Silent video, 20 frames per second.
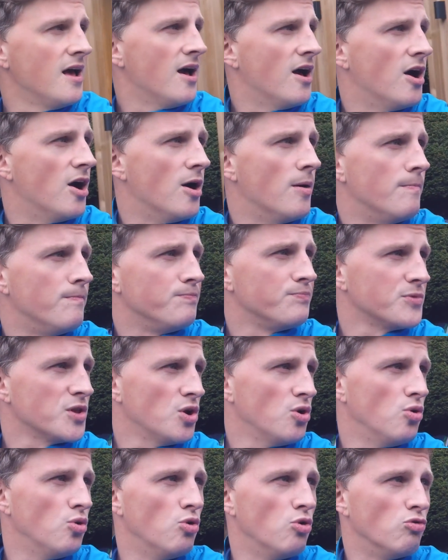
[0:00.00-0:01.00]
um,
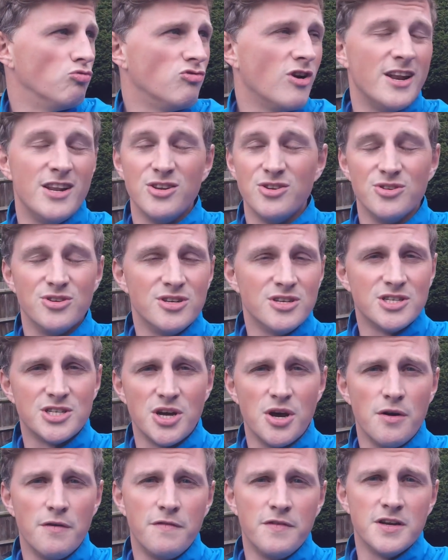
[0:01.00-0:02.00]
or rendered
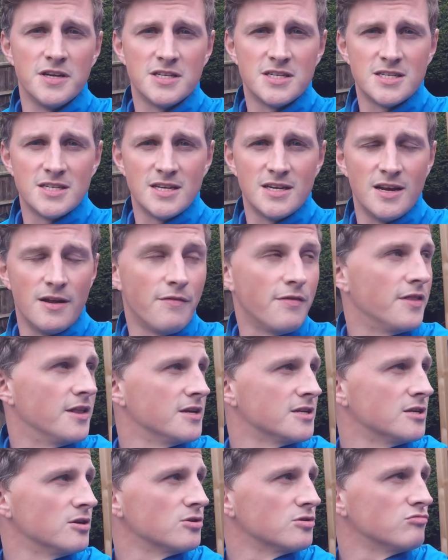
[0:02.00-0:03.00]
surface. I think
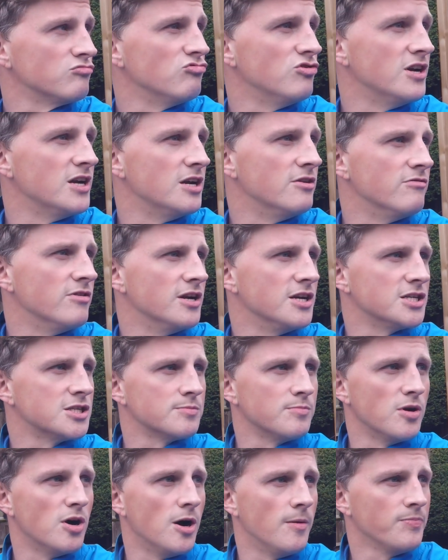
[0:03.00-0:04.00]
this looks really, really
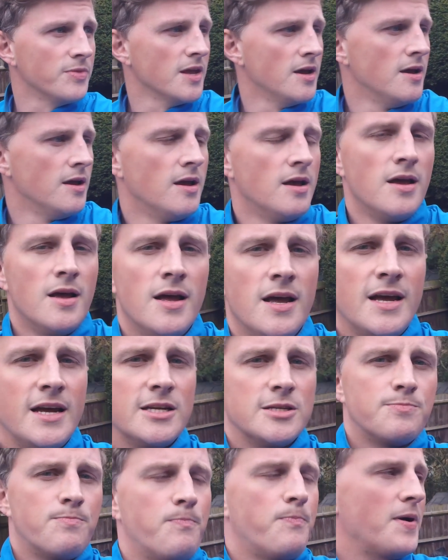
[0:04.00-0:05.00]
smart.
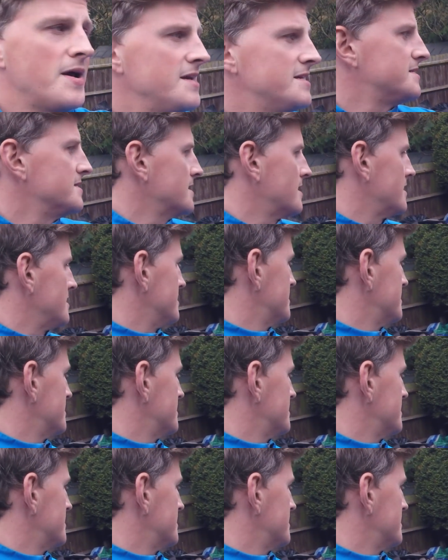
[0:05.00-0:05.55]
It's basically